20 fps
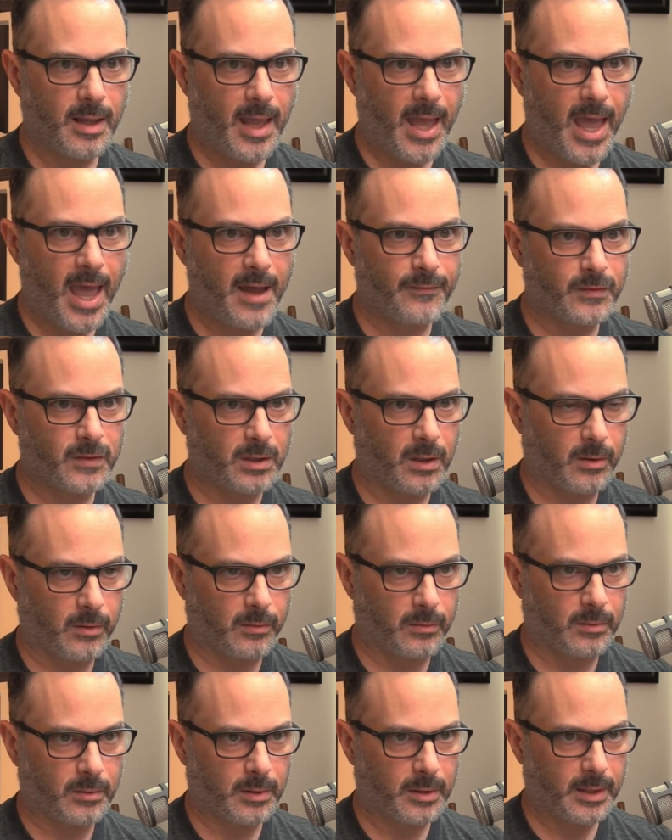Half
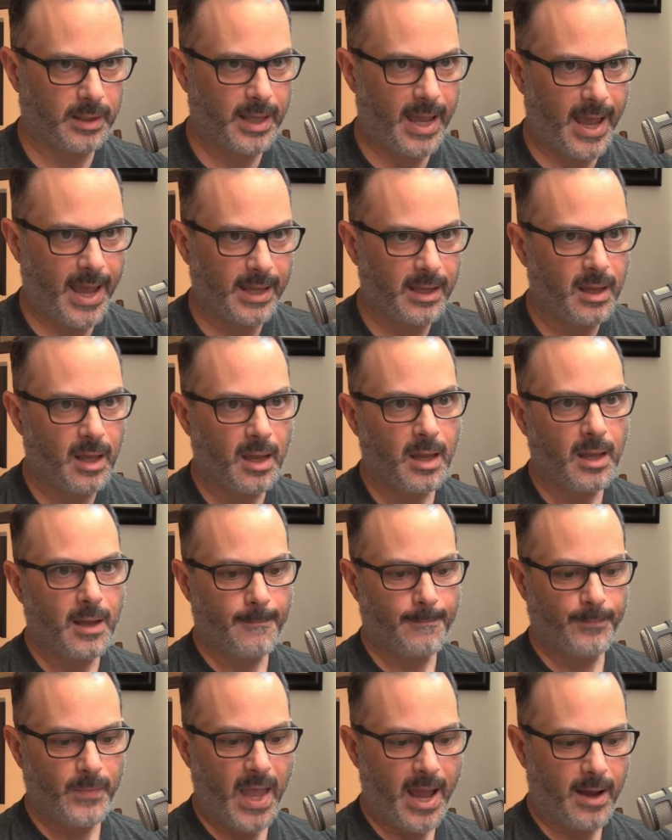tone. Okay.
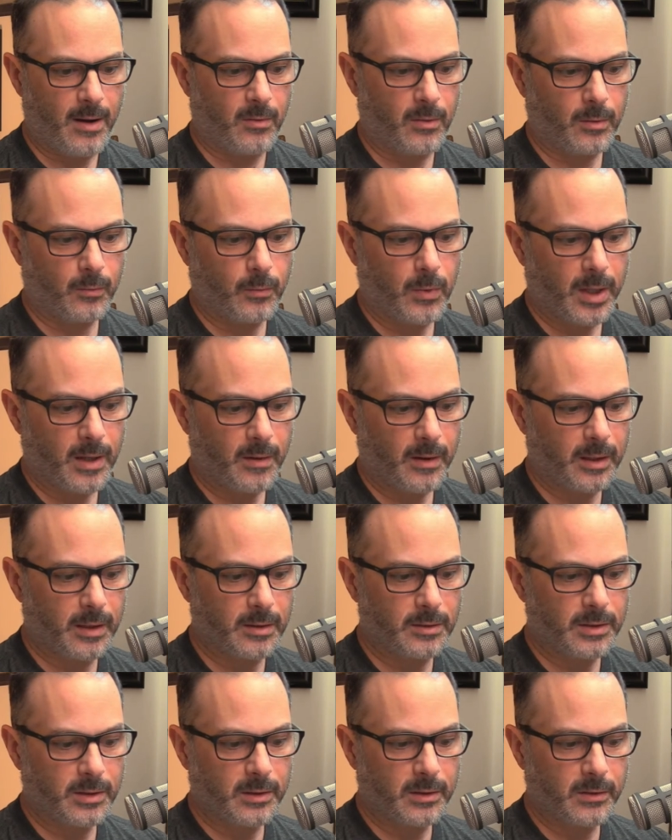Now, what I'm going
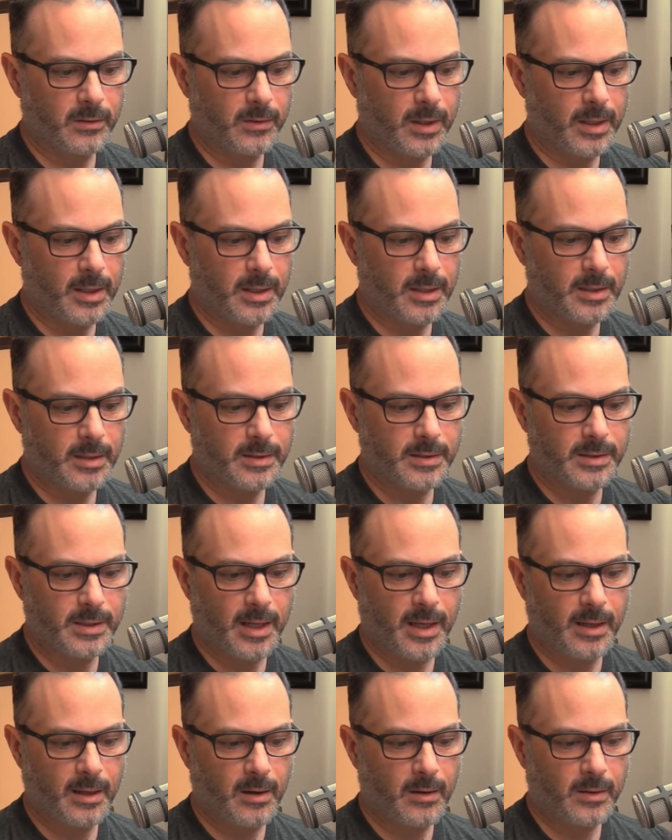to do is
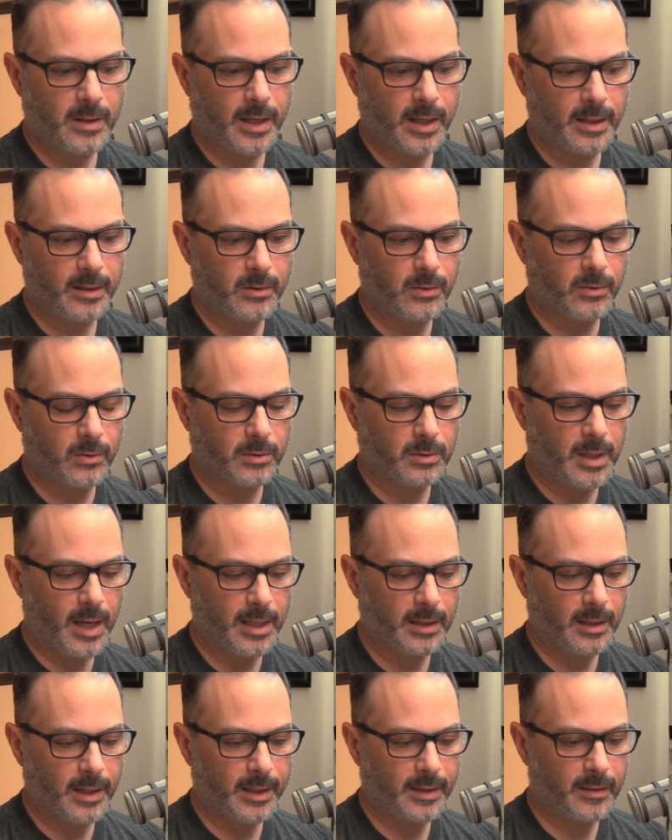say, okay, cool,
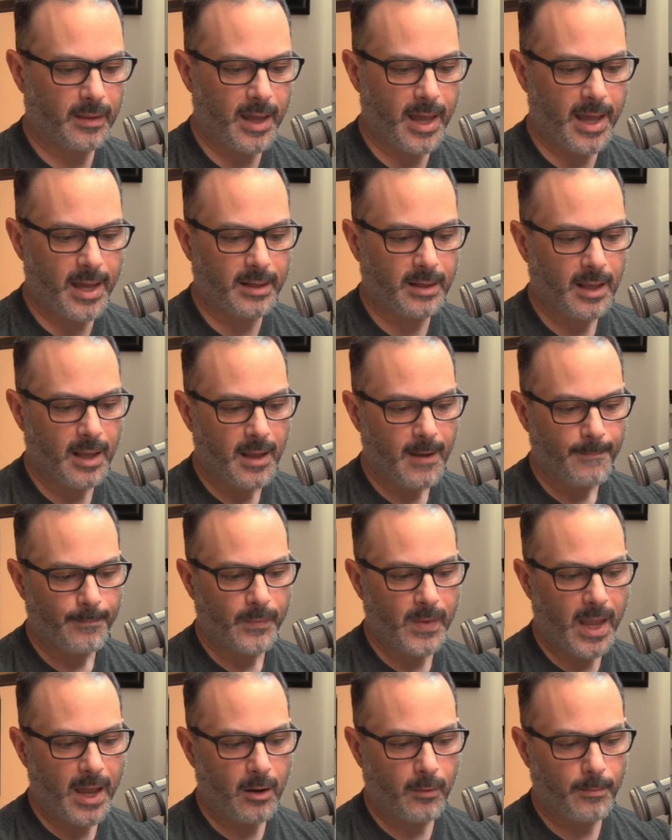I like that.
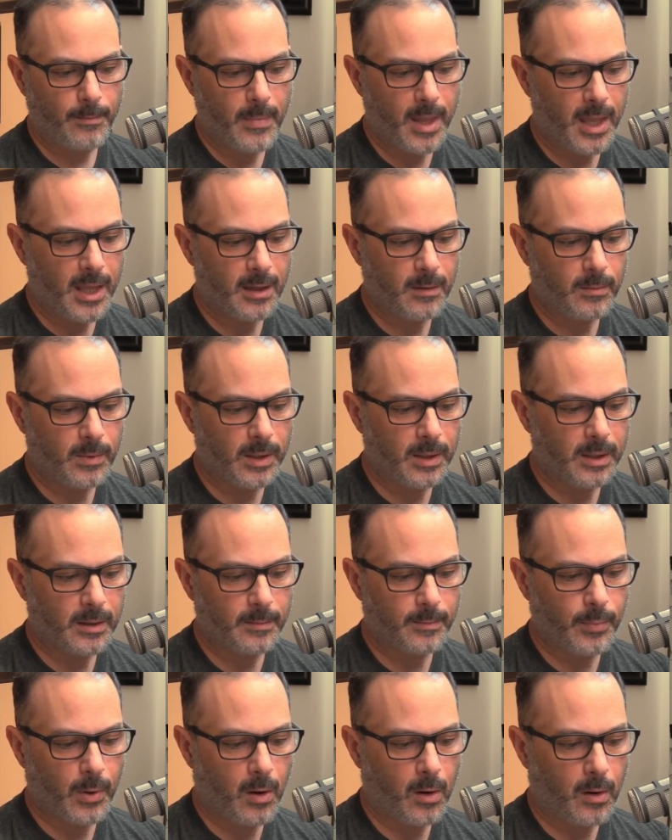Now,
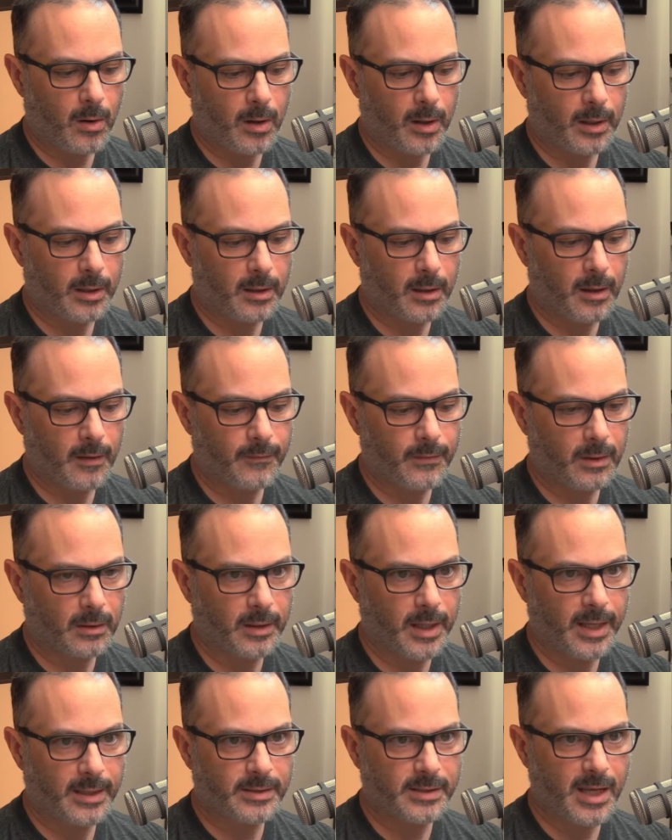maybe part of the
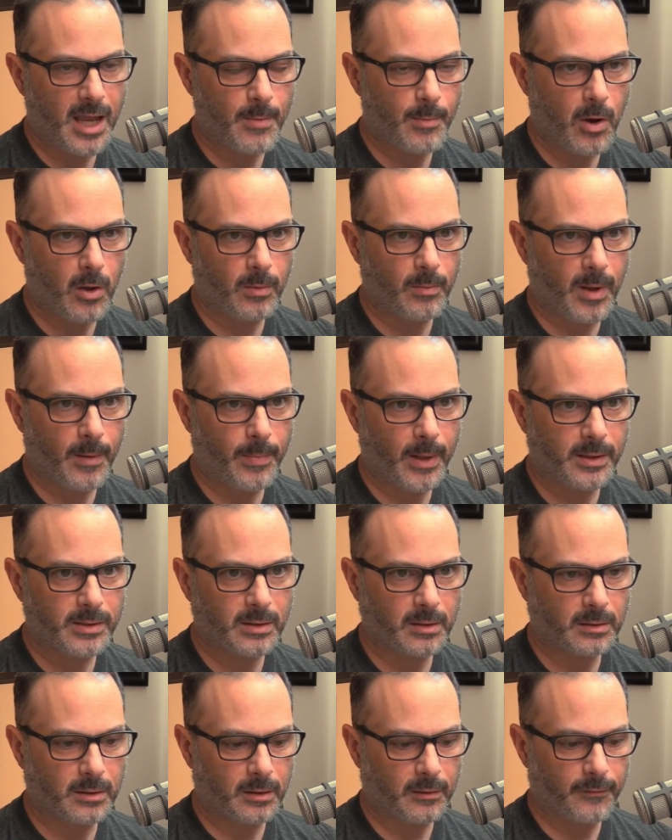land, see, I'm holding my
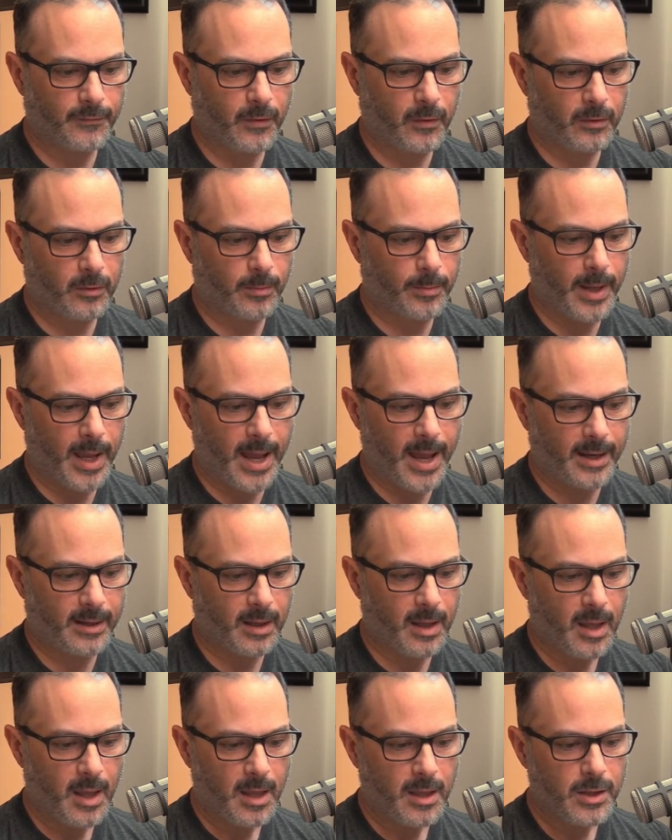pencil a little further
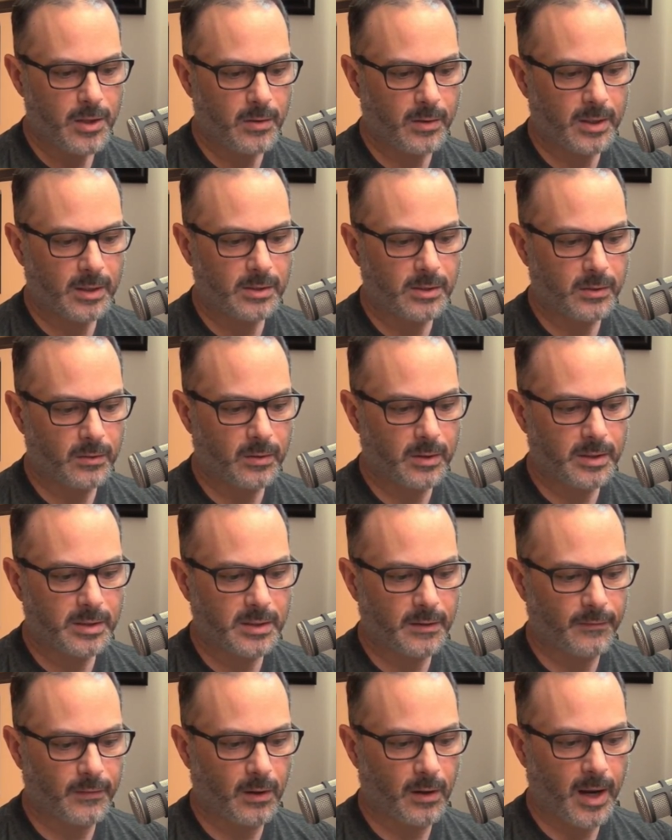back. You can do
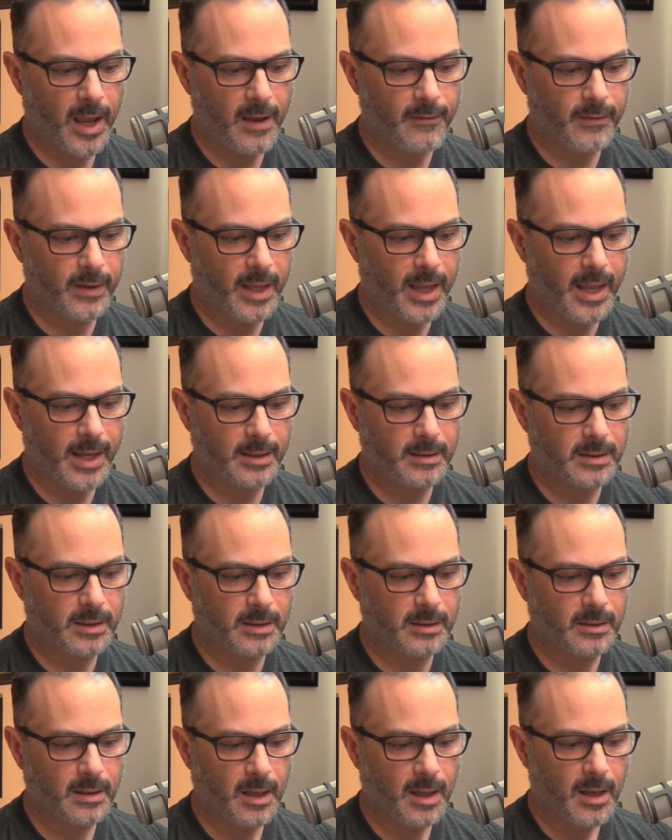this if you're heavy
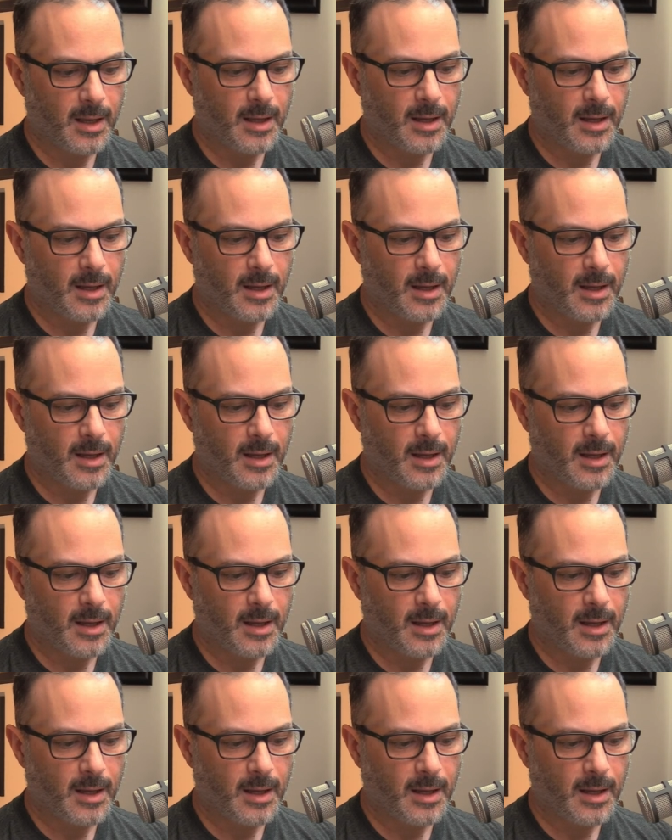handed.